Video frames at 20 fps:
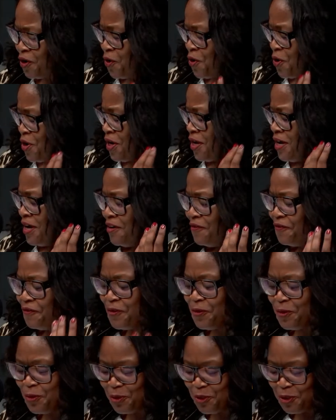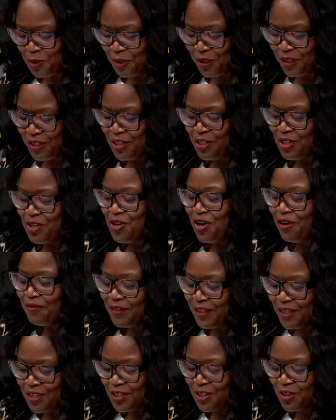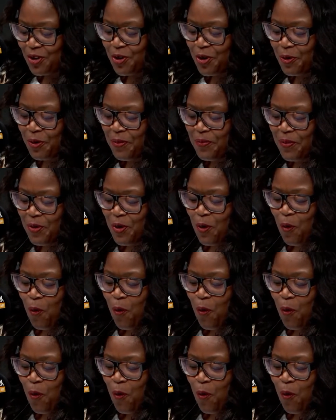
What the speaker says: cook, food journalist, novelist, cookery book